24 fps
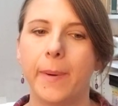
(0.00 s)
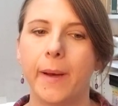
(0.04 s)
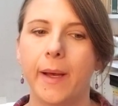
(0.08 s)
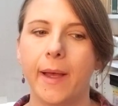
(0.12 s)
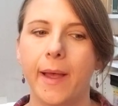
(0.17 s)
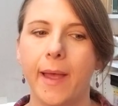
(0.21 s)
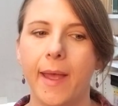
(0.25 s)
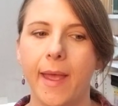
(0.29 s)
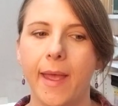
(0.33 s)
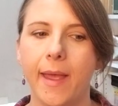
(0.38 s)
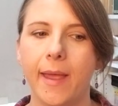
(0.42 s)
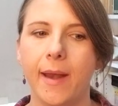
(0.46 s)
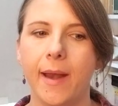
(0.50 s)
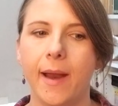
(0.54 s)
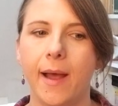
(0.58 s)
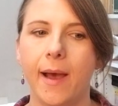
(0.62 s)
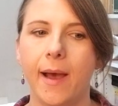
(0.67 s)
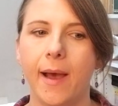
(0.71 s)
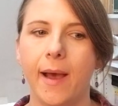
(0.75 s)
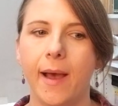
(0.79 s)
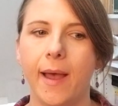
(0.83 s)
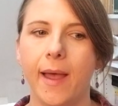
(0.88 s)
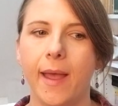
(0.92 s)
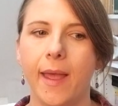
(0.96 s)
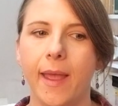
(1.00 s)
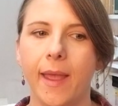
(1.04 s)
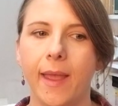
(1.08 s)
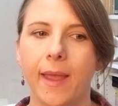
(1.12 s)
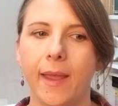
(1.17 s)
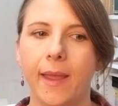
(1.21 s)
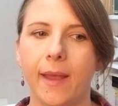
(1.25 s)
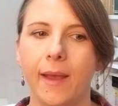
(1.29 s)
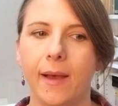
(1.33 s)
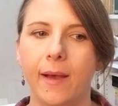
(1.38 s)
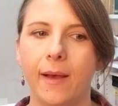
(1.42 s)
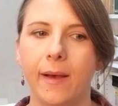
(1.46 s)
But
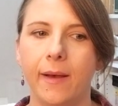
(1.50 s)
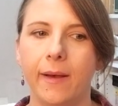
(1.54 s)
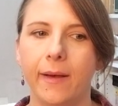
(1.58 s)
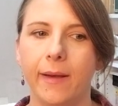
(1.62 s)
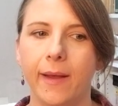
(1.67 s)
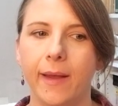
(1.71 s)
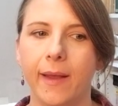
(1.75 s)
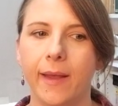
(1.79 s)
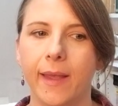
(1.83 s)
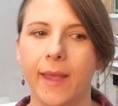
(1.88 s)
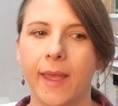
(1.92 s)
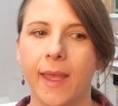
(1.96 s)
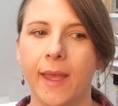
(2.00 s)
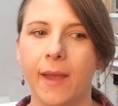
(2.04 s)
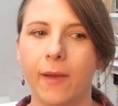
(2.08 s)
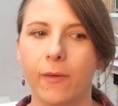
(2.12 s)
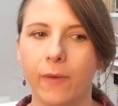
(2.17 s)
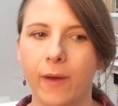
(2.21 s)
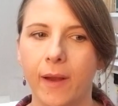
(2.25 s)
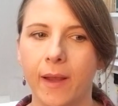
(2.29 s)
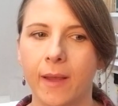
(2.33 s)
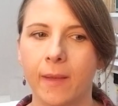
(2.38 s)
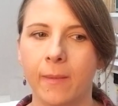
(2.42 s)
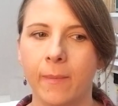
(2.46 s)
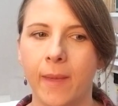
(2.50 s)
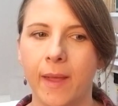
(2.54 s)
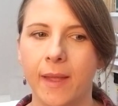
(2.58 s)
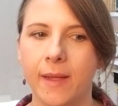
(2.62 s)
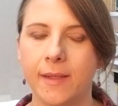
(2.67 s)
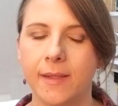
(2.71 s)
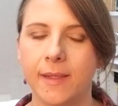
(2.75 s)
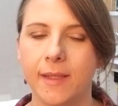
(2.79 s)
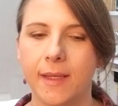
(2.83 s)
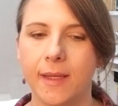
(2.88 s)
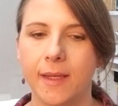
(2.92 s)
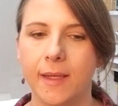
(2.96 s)
I can't
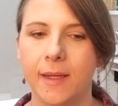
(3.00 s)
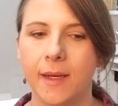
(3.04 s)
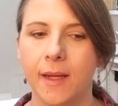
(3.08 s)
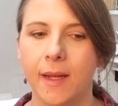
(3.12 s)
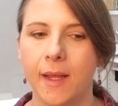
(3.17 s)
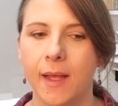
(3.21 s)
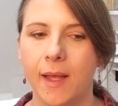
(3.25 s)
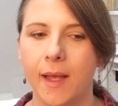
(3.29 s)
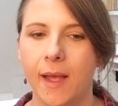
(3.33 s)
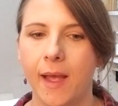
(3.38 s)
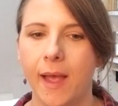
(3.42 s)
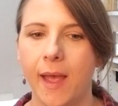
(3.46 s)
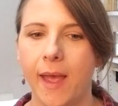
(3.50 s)
recommend it.